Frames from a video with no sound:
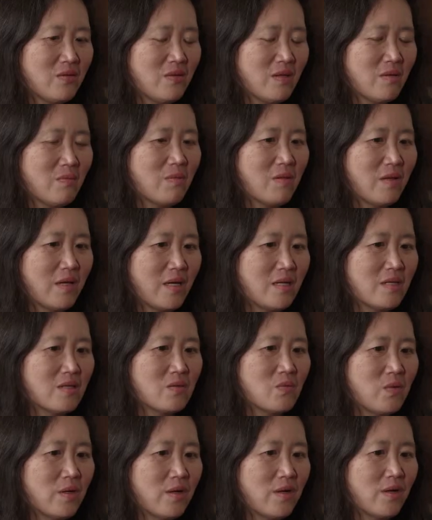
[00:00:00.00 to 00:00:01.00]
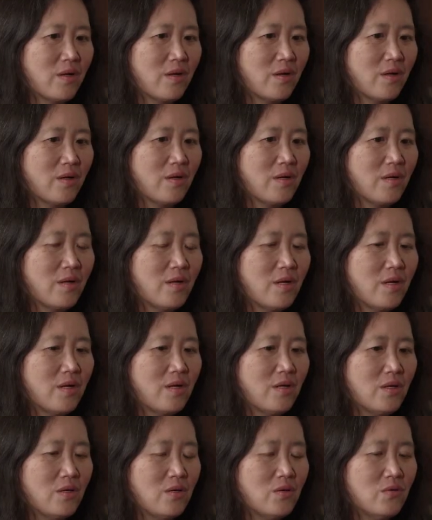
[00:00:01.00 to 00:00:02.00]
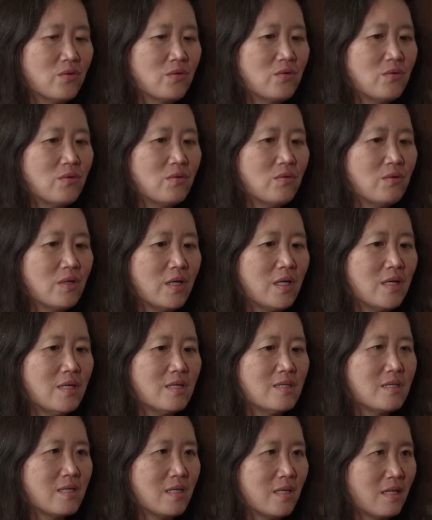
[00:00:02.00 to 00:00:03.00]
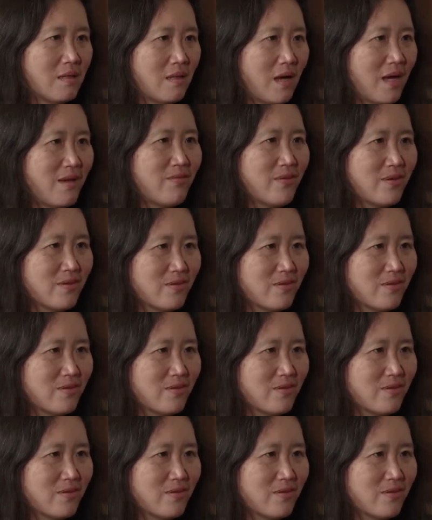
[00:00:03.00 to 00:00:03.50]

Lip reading: to the place where you truly see life